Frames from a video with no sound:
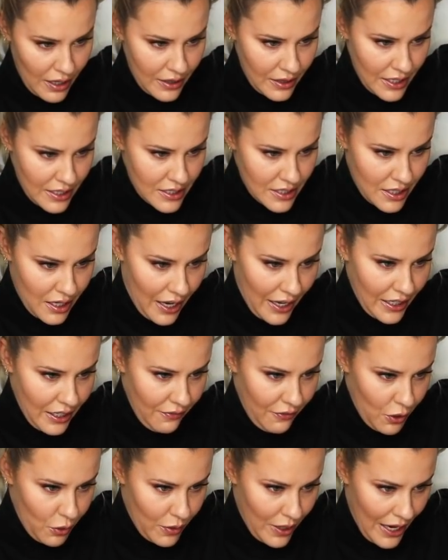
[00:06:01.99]
and that's kind
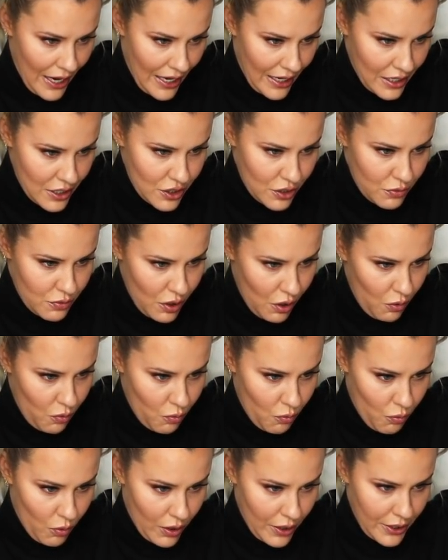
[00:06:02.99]
of okay because you
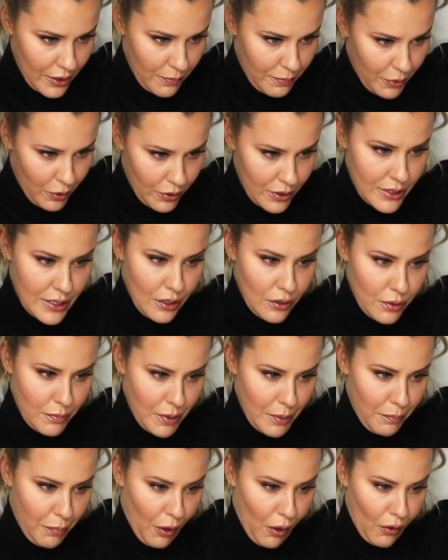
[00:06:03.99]
don't want your ponytail to
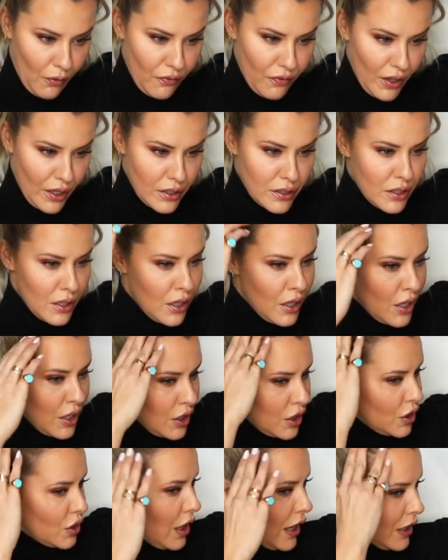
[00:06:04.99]
be perfect.
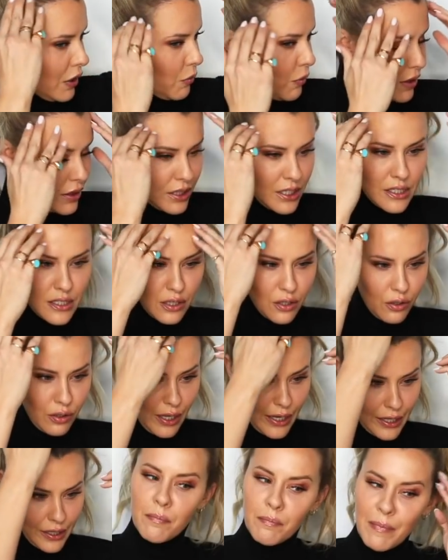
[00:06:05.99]
You kind of want these little
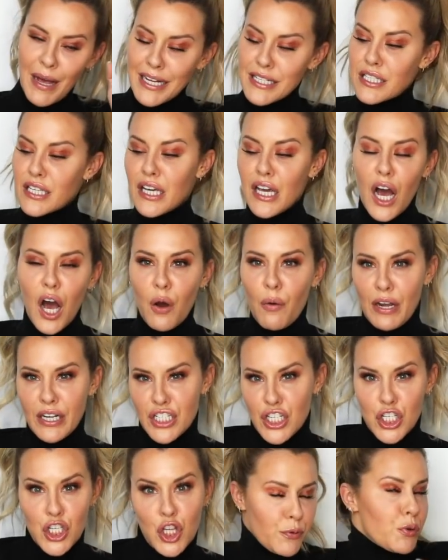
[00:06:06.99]
like messy, oh, I
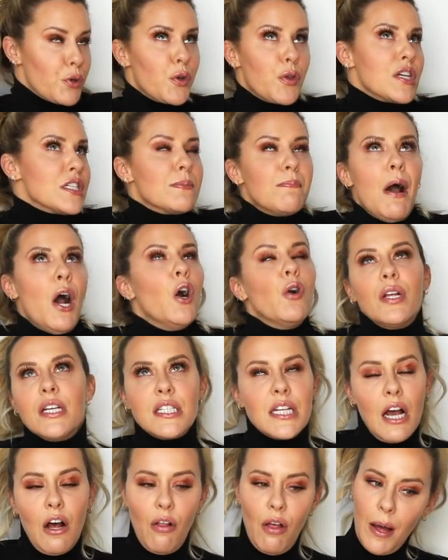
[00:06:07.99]
just threw this
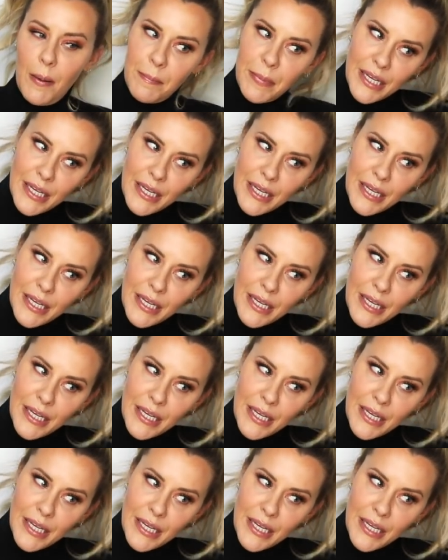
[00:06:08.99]
ponytail up